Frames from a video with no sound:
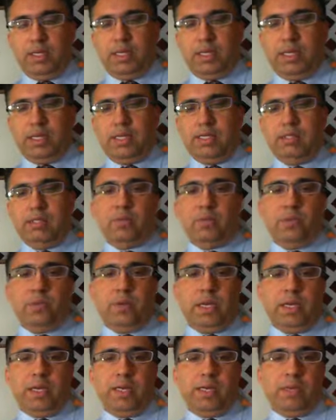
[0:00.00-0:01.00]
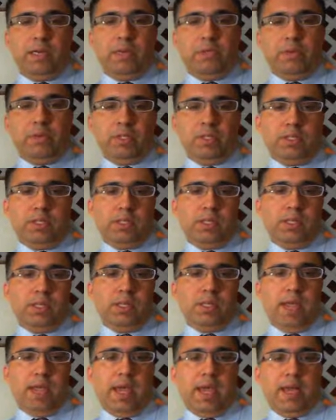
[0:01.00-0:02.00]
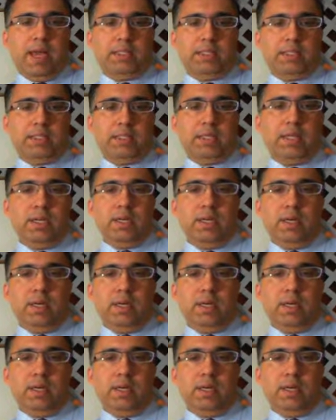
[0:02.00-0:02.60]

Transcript: That is when a person has